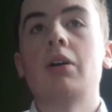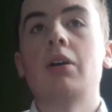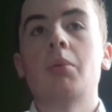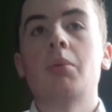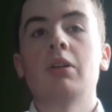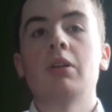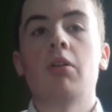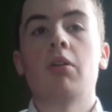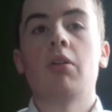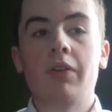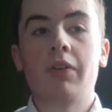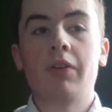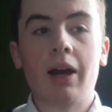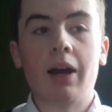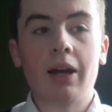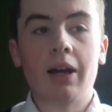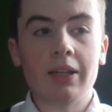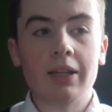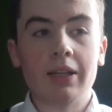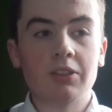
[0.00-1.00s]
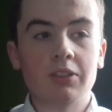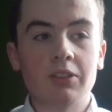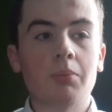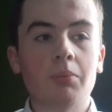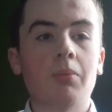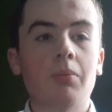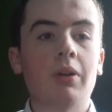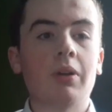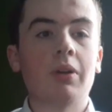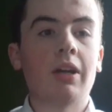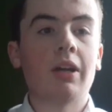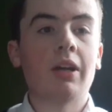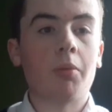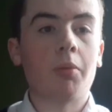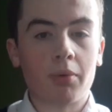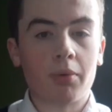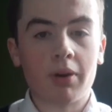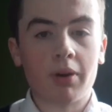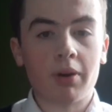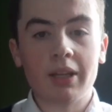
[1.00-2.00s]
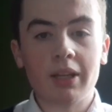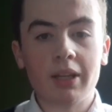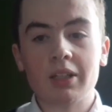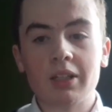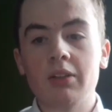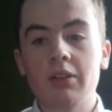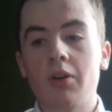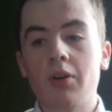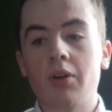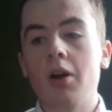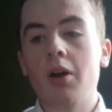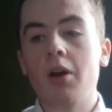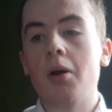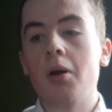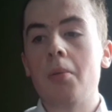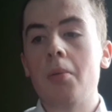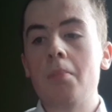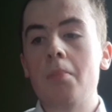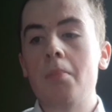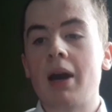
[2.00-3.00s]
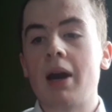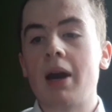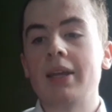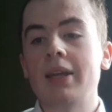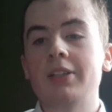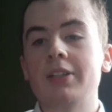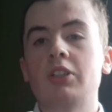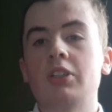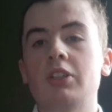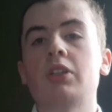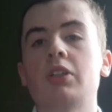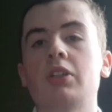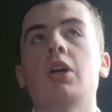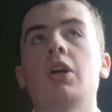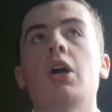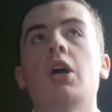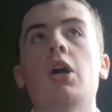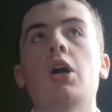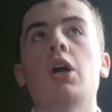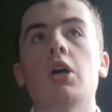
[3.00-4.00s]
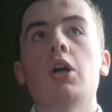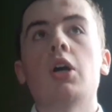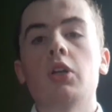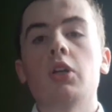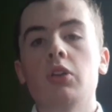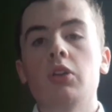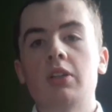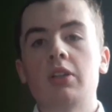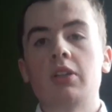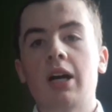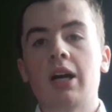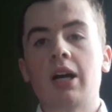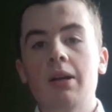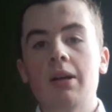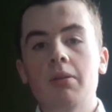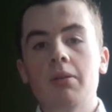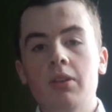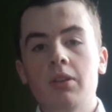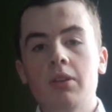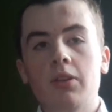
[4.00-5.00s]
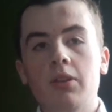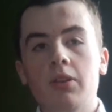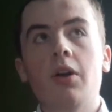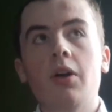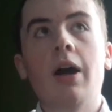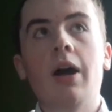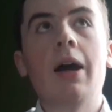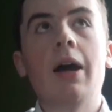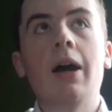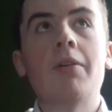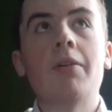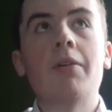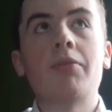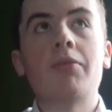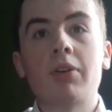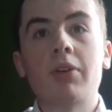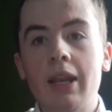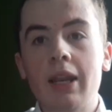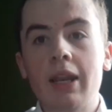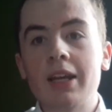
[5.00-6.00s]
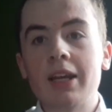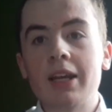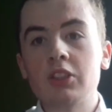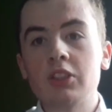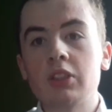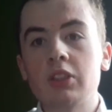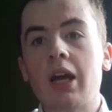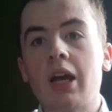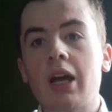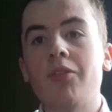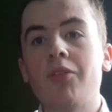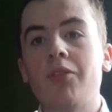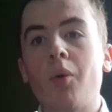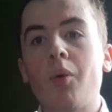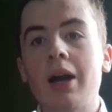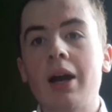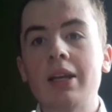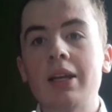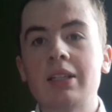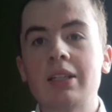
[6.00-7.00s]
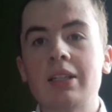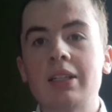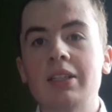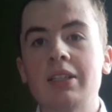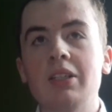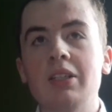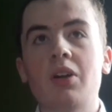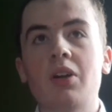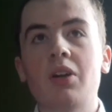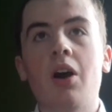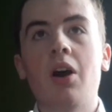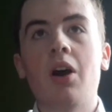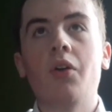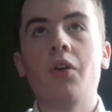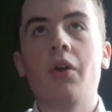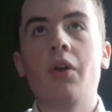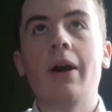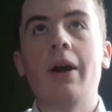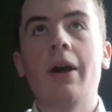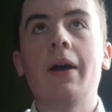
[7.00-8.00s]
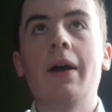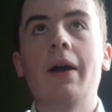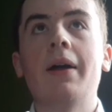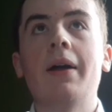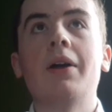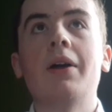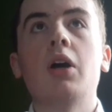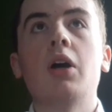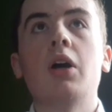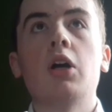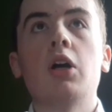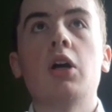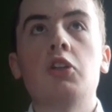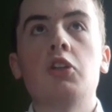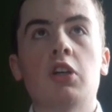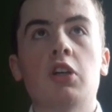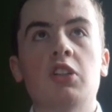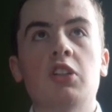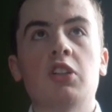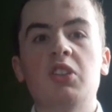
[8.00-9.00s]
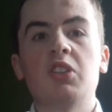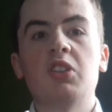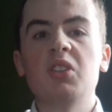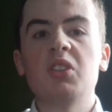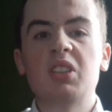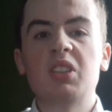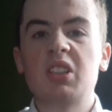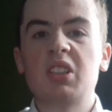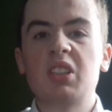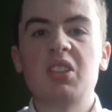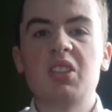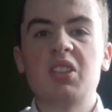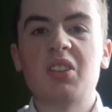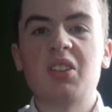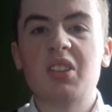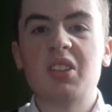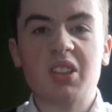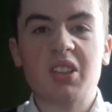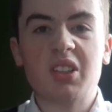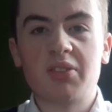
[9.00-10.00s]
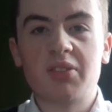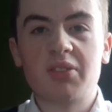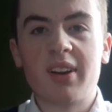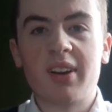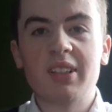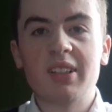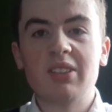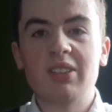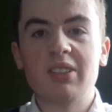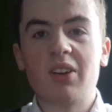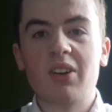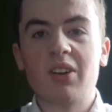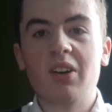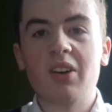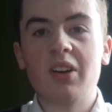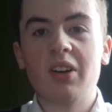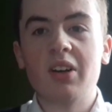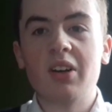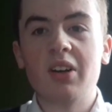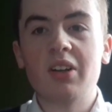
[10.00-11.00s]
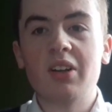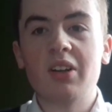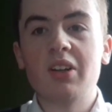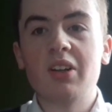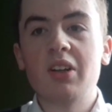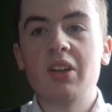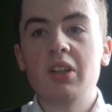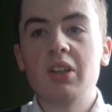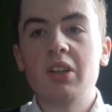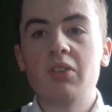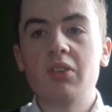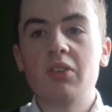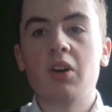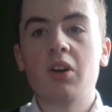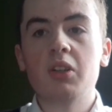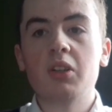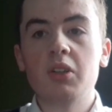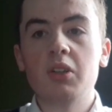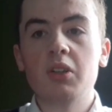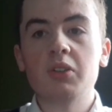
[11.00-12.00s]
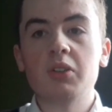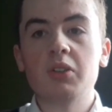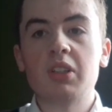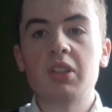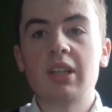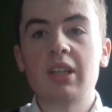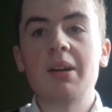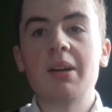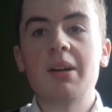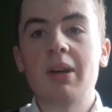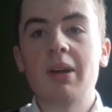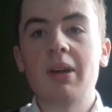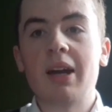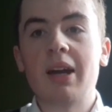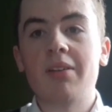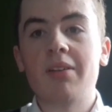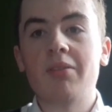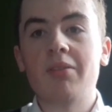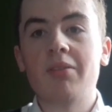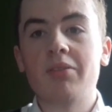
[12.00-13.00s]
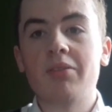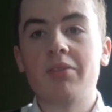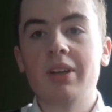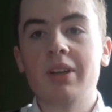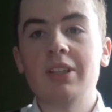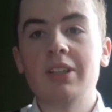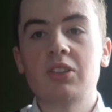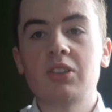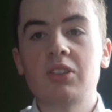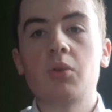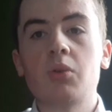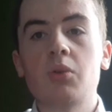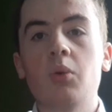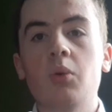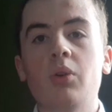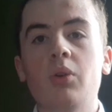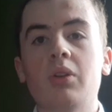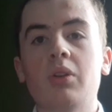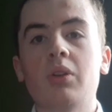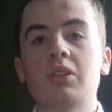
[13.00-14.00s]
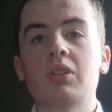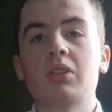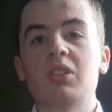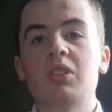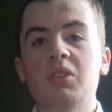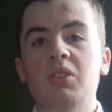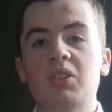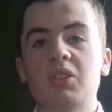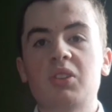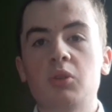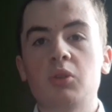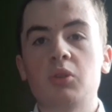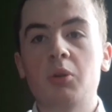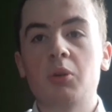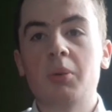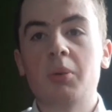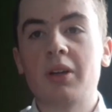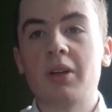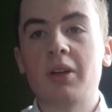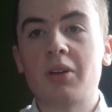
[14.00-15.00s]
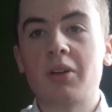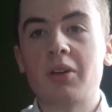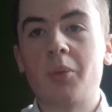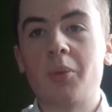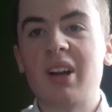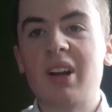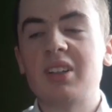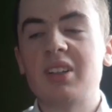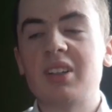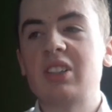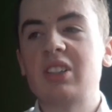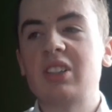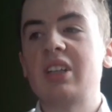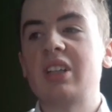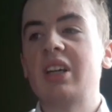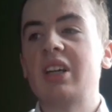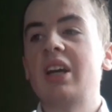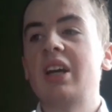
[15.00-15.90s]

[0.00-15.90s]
you revise and when you have a break, and you've got to manage the time, the free lessons you have wisely, so you can't just use it to talk to your friends. You've got to use the time you have in the school to do schoolwork. Whereas